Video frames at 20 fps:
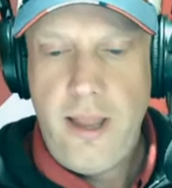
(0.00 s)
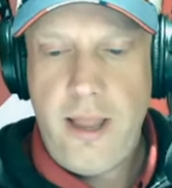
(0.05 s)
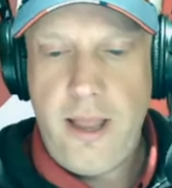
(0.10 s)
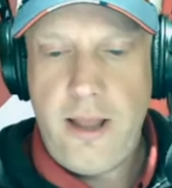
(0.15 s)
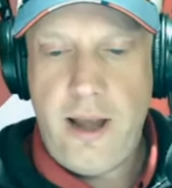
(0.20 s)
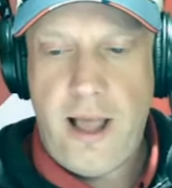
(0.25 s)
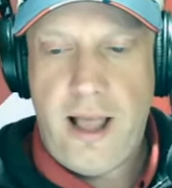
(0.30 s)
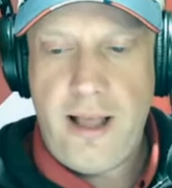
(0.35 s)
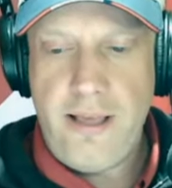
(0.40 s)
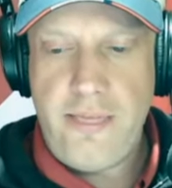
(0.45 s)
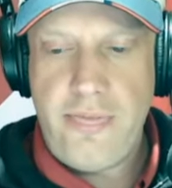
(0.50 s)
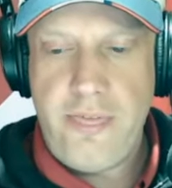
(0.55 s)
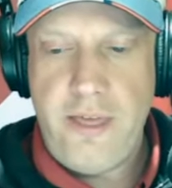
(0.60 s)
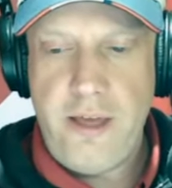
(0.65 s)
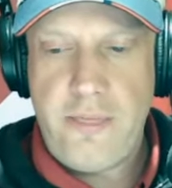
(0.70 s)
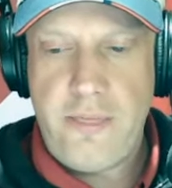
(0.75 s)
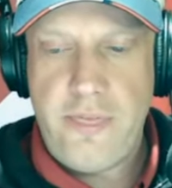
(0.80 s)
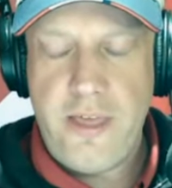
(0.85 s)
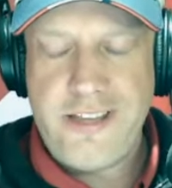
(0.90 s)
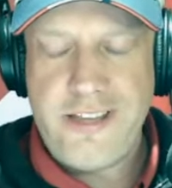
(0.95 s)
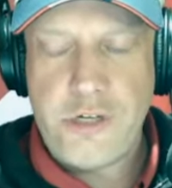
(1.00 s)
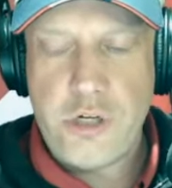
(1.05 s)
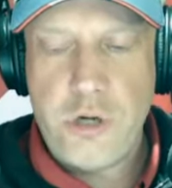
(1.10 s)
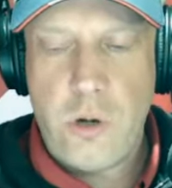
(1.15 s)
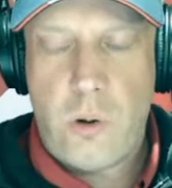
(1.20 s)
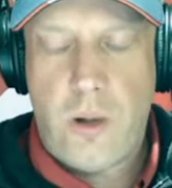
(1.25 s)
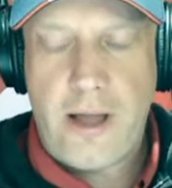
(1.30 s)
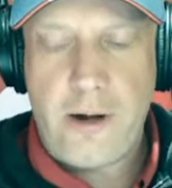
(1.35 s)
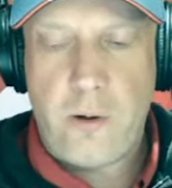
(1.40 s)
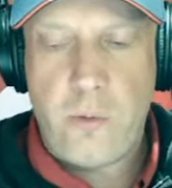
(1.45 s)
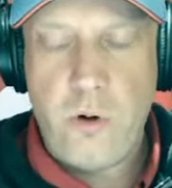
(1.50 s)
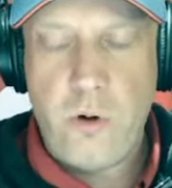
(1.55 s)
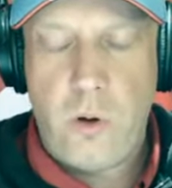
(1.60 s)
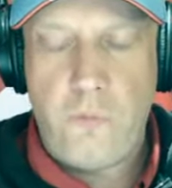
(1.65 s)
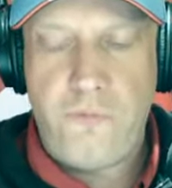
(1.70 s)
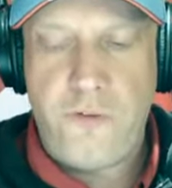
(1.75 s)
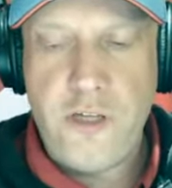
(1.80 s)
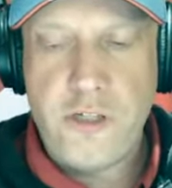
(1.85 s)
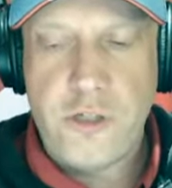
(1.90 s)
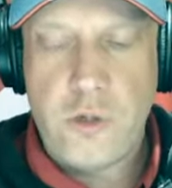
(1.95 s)
And I think that, you know, I don't
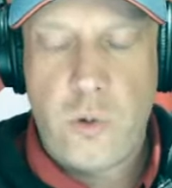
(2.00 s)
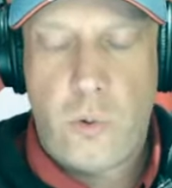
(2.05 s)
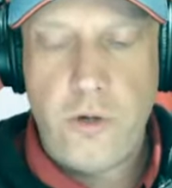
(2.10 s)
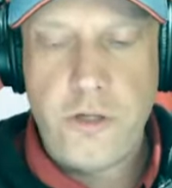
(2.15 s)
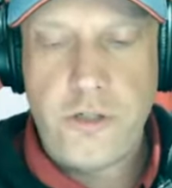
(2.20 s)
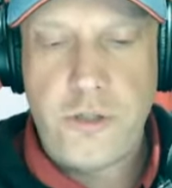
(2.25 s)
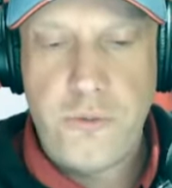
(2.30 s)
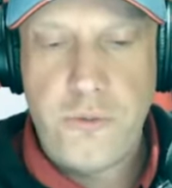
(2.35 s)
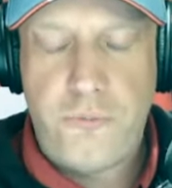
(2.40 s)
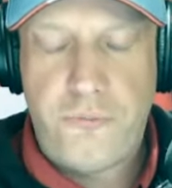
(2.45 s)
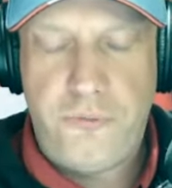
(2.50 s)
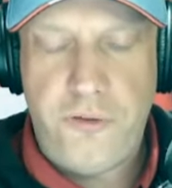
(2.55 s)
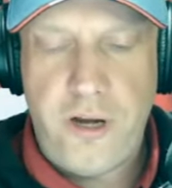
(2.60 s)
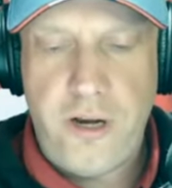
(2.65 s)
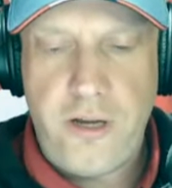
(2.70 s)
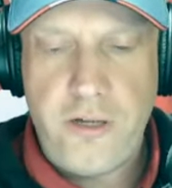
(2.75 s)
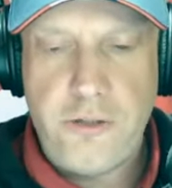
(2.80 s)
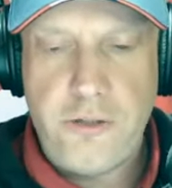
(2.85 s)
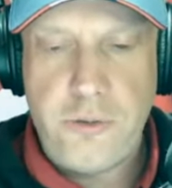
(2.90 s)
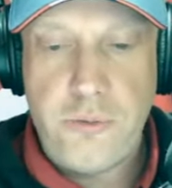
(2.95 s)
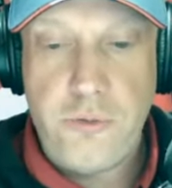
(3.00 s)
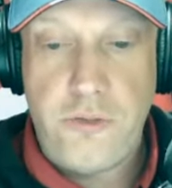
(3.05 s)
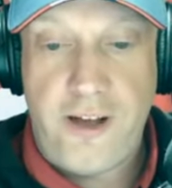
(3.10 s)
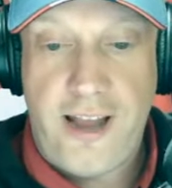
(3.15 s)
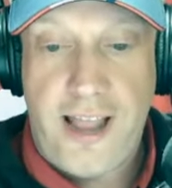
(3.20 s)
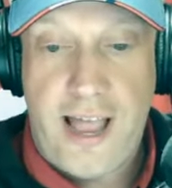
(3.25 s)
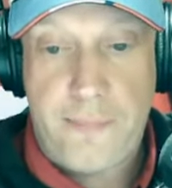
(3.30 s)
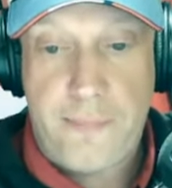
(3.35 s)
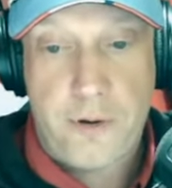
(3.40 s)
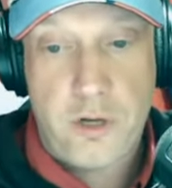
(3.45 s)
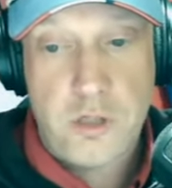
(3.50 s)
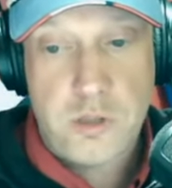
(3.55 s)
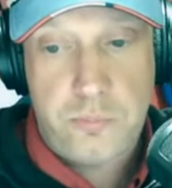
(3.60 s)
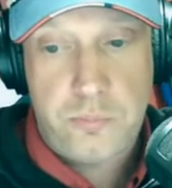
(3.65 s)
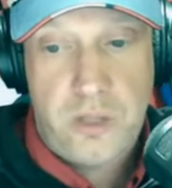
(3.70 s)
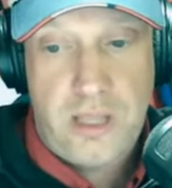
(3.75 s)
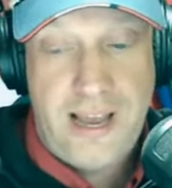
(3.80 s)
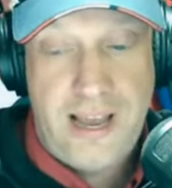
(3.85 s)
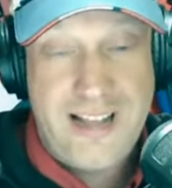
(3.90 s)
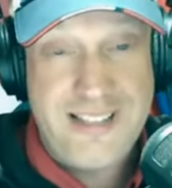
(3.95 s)
know if he's going to fit into the Capitals'
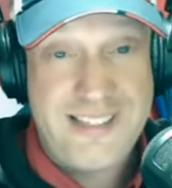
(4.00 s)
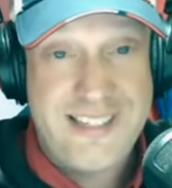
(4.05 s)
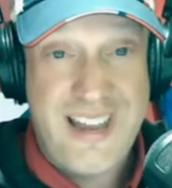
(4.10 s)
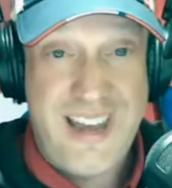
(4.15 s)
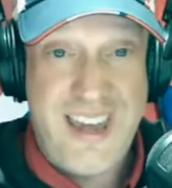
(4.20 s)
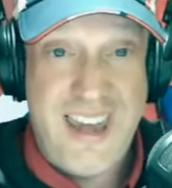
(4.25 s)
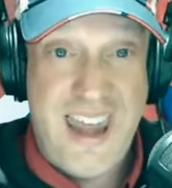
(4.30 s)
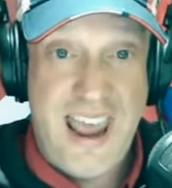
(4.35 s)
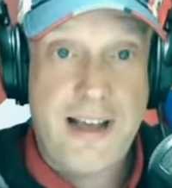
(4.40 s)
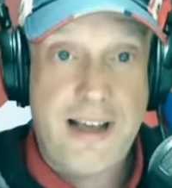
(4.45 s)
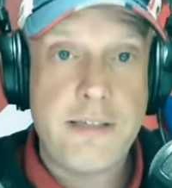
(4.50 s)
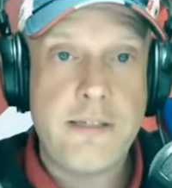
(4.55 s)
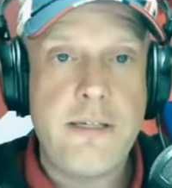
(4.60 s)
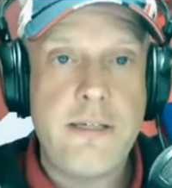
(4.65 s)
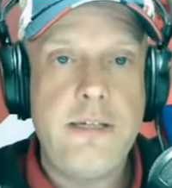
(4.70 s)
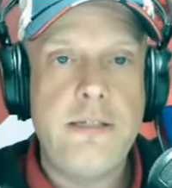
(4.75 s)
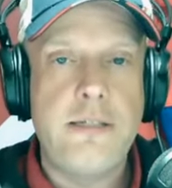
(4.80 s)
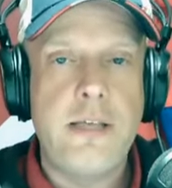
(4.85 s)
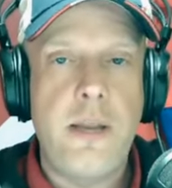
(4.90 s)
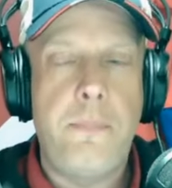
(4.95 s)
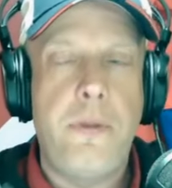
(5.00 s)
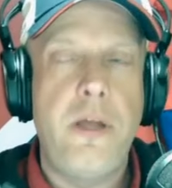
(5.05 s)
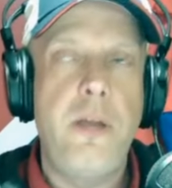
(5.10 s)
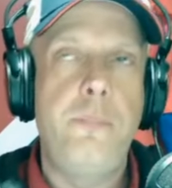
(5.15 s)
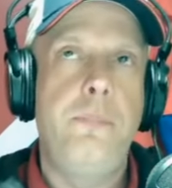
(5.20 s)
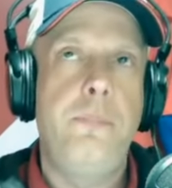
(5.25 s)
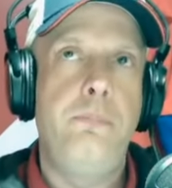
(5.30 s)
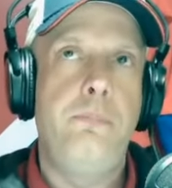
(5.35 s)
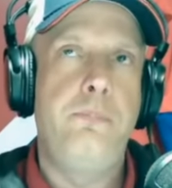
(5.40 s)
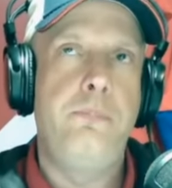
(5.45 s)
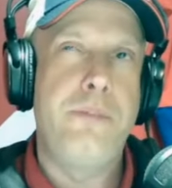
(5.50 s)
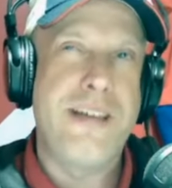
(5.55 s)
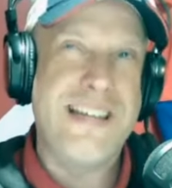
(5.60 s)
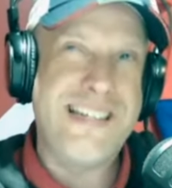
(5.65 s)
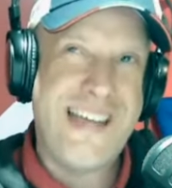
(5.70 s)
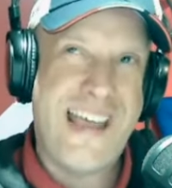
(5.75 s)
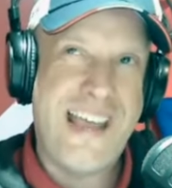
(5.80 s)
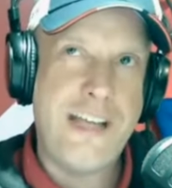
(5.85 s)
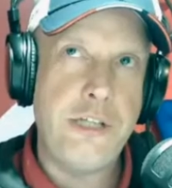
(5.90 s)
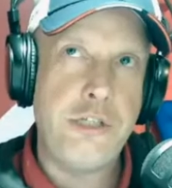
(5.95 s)
plans next season, but
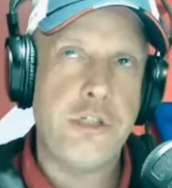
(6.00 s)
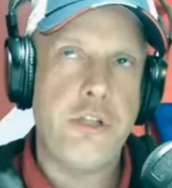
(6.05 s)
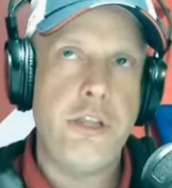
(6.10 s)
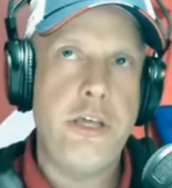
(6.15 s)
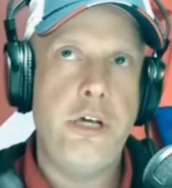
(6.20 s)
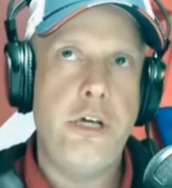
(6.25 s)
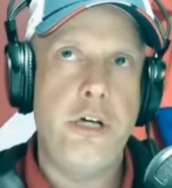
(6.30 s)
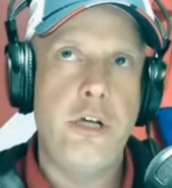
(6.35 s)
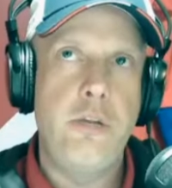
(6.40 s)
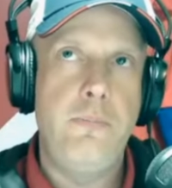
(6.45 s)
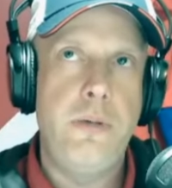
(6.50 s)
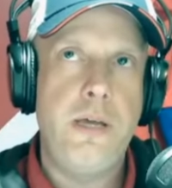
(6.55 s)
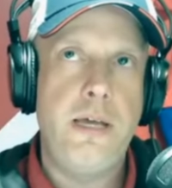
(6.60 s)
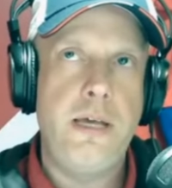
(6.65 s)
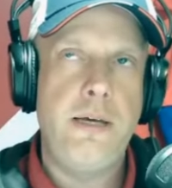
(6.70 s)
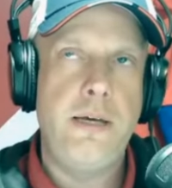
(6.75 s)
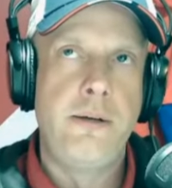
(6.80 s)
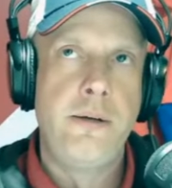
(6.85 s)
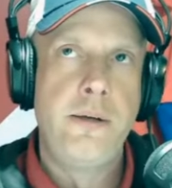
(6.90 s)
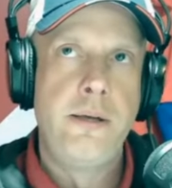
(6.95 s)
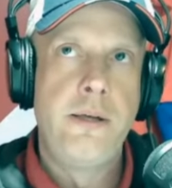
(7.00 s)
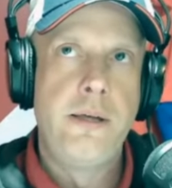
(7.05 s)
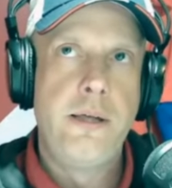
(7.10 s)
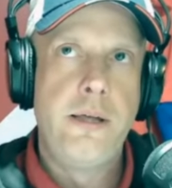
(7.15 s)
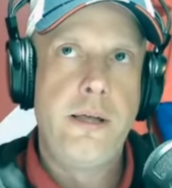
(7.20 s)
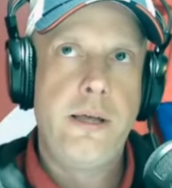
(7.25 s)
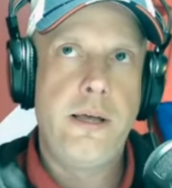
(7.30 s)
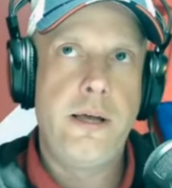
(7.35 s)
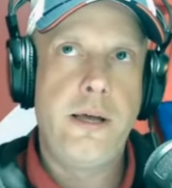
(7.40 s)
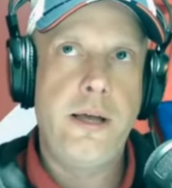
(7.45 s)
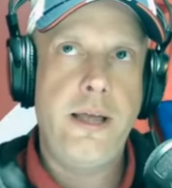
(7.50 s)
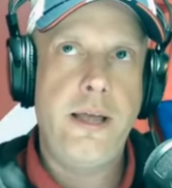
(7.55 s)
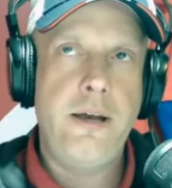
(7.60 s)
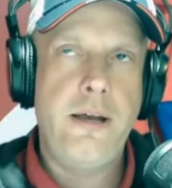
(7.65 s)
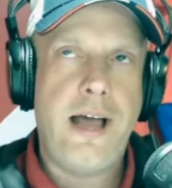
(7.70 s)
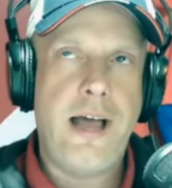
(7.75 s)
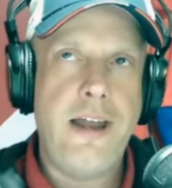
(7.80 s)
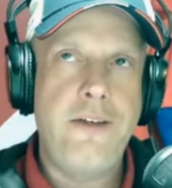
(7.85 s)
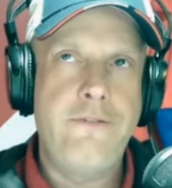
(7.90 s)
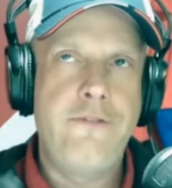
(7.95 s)
potentially could be uh,
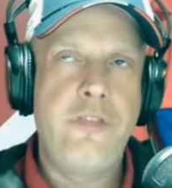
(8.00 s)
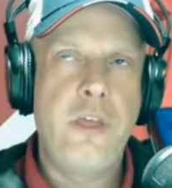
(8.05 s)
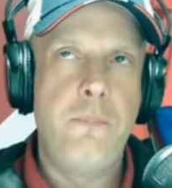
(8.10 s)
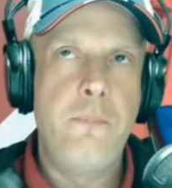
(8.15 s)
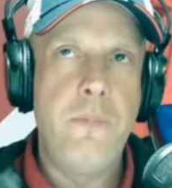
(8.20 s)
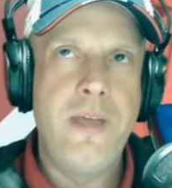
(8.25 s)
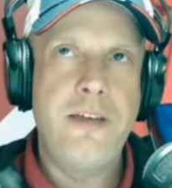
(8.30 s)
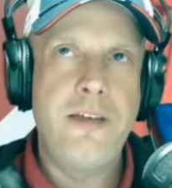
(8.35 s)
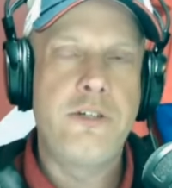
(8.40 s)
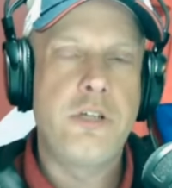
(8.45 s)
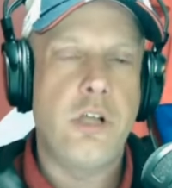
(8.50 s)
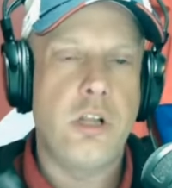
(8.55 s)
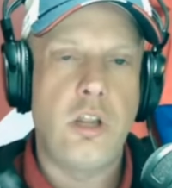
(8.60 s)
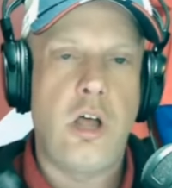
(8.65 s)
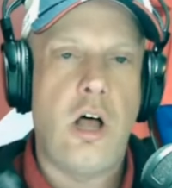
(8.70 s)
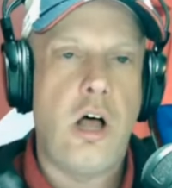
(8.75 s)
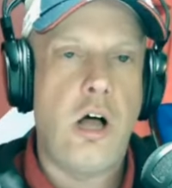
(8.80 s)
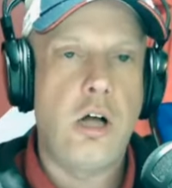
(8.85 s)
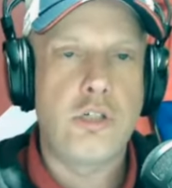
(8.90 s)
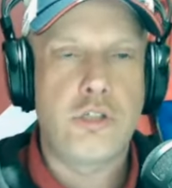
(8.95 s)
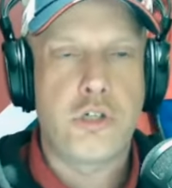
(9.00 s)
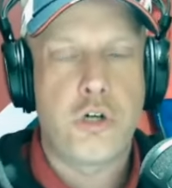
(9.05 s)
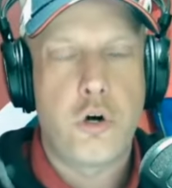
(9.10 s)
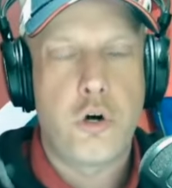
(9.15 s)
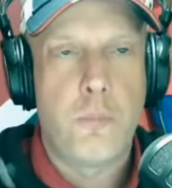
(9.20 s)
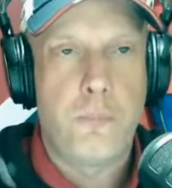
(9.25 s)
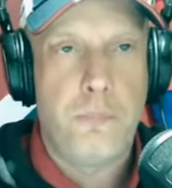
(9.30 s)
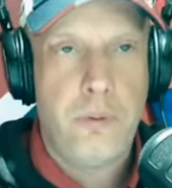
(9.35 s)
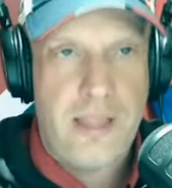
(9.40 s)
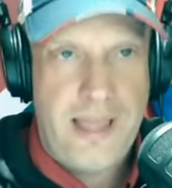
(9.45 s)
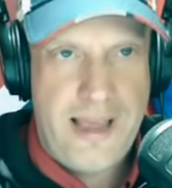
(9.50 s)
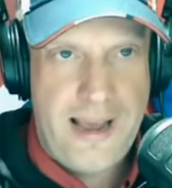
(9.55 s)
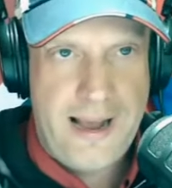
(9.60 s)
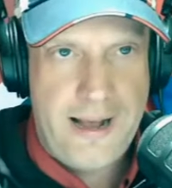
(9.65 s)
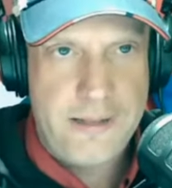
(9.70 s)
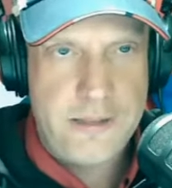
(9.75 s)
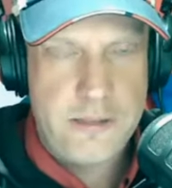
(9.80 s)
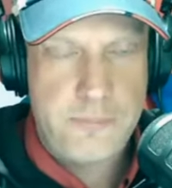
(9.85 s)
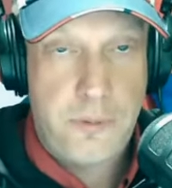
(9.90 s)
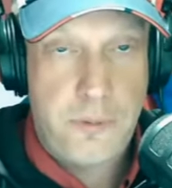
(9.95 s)
in kind of the mid to long term
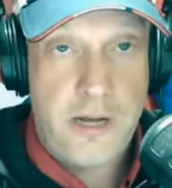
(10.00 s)
plans.